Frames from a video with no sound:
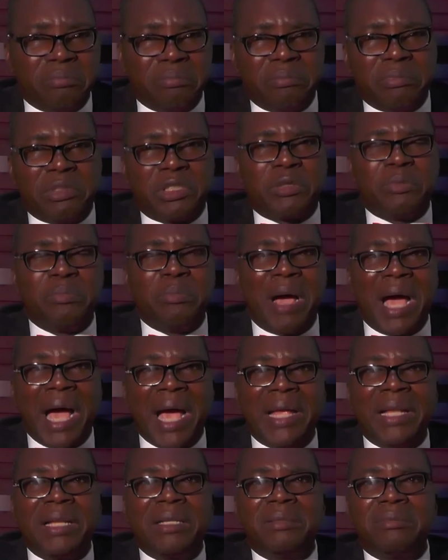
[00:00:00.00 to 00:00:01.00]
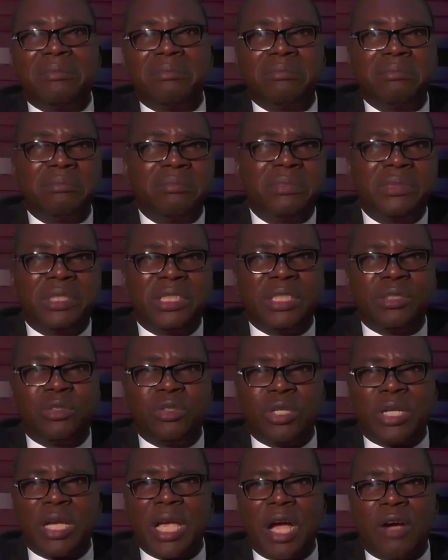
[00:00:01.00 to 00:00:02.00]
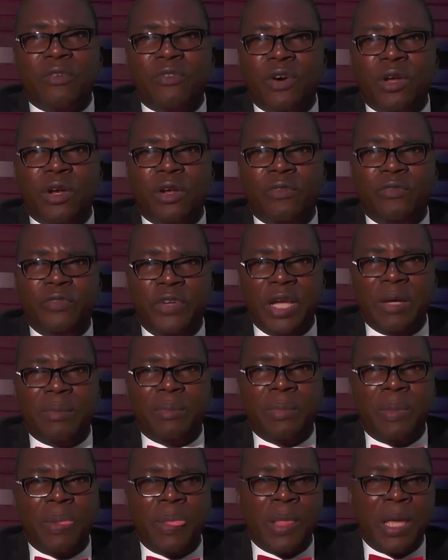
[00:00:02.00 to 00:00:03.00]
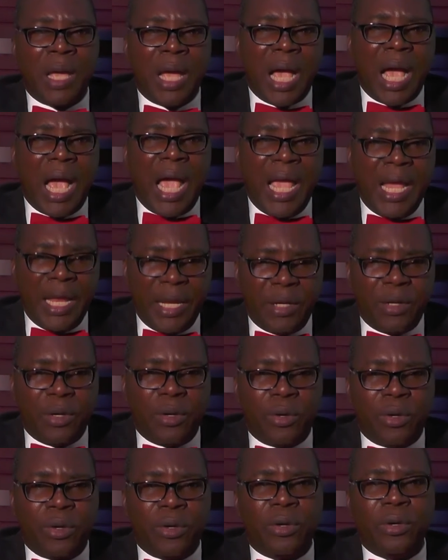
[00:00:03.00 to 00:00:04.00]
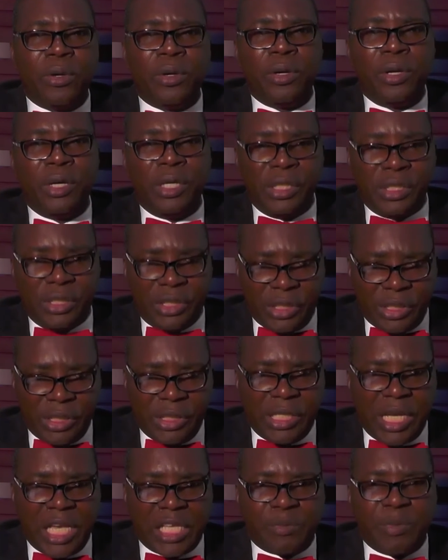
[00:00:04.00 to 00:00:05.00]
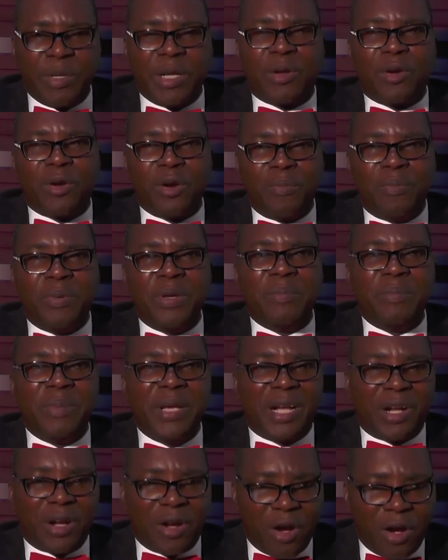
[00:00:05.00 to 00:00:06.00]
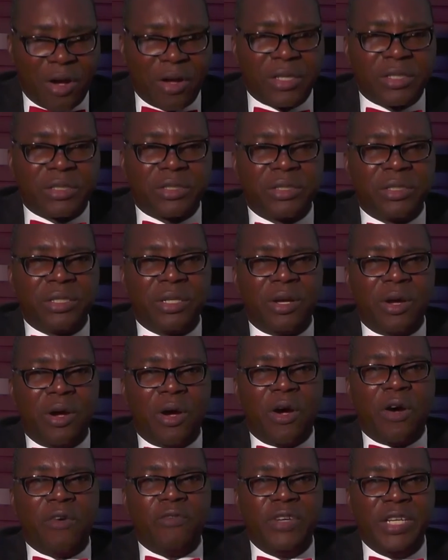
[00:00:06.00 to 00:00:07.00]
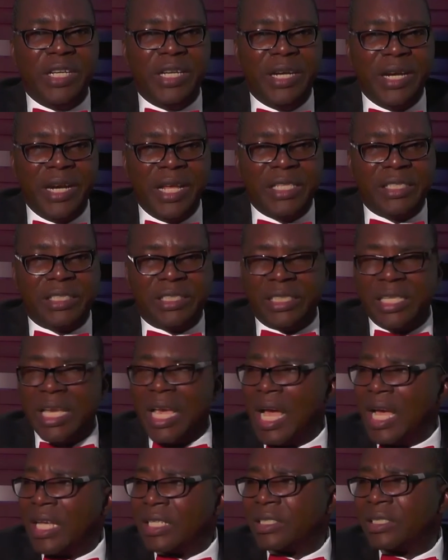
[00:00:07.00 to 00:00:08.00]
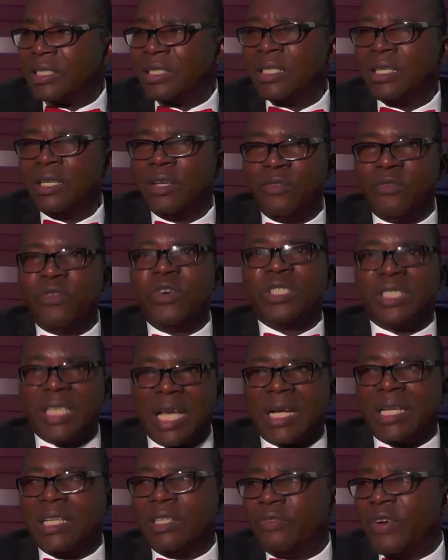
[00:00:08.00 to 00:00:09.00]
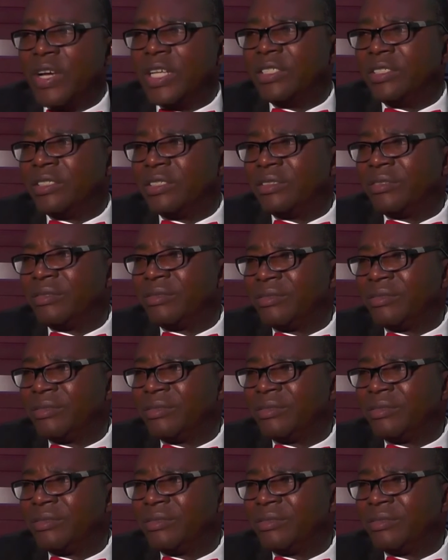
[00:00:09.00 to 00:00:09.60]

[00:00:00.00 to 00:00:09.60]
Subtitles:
smile. She took care of all of them. I know she has been coping because of the grace she has for sacrifice.